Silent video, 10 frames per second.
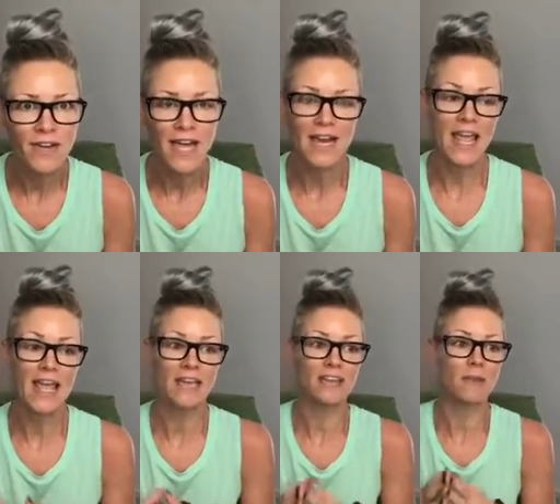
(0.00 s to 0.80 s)

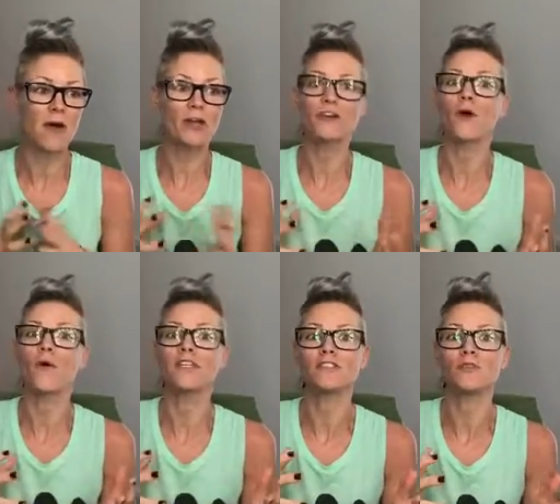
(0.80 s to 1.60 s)
And the better you're
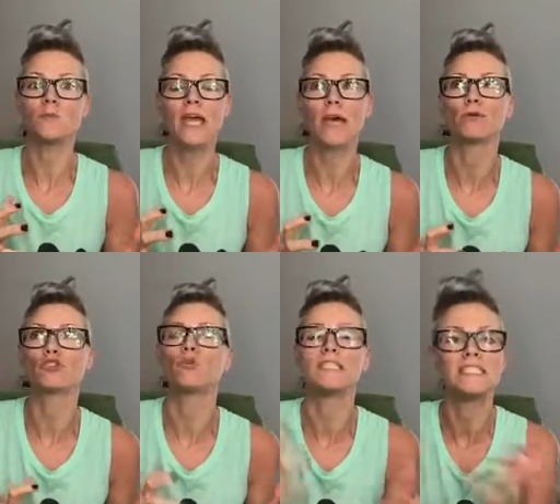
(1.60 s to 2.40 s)
going to be able
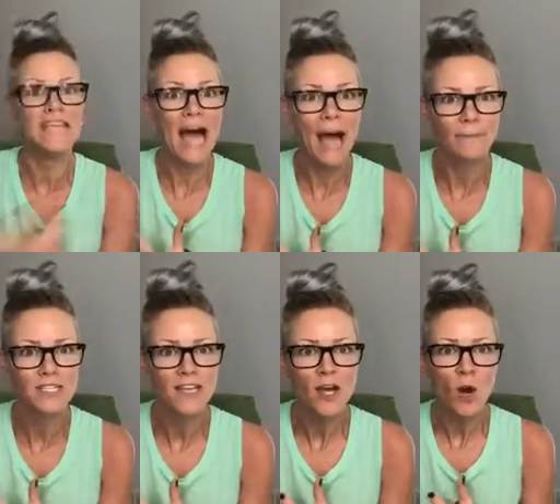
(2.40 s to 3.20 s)
to
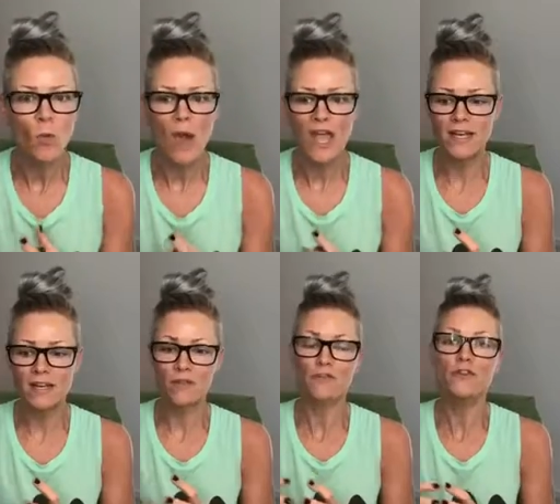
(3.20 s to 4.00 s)
adapt
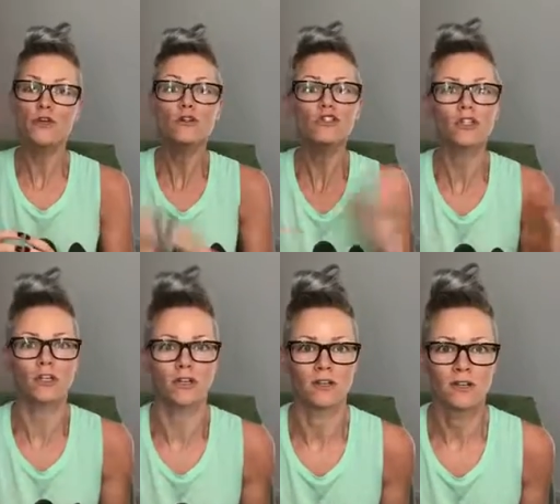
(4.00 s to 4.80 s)
when
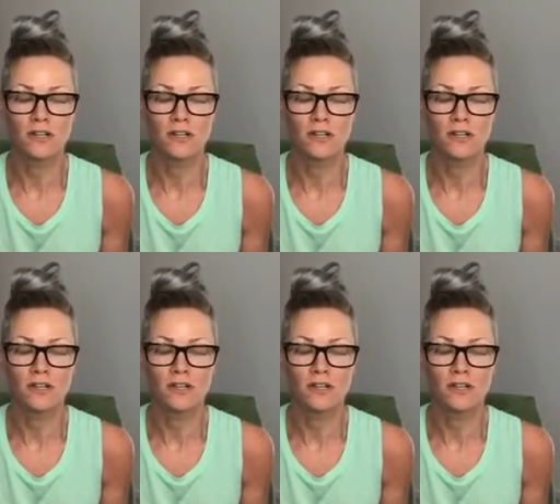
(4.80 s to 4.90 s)
future